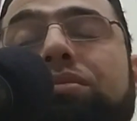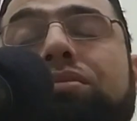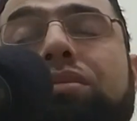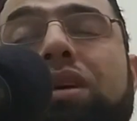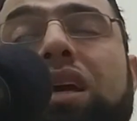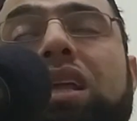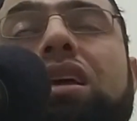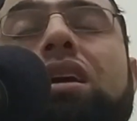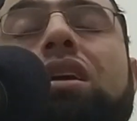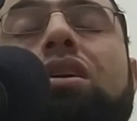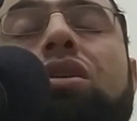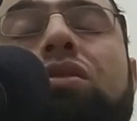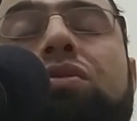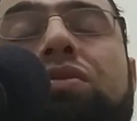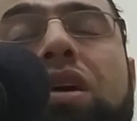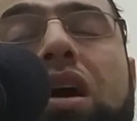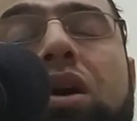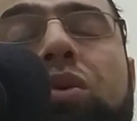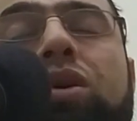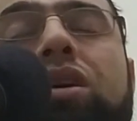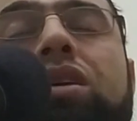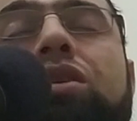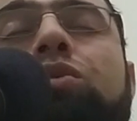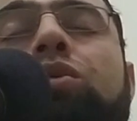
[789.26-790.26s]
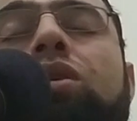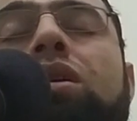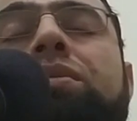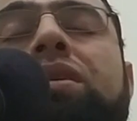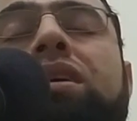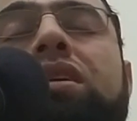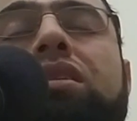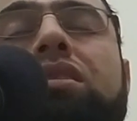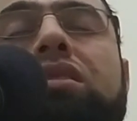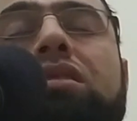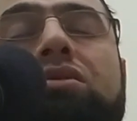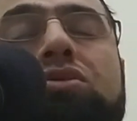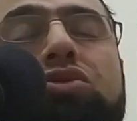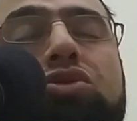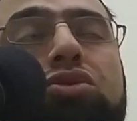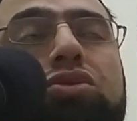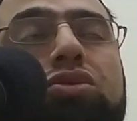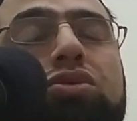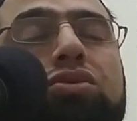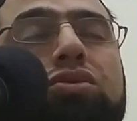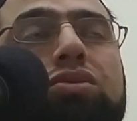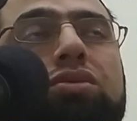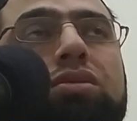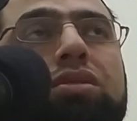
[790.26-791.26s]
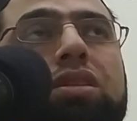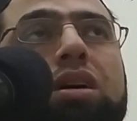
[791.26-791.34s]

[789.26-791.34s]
many of our women do,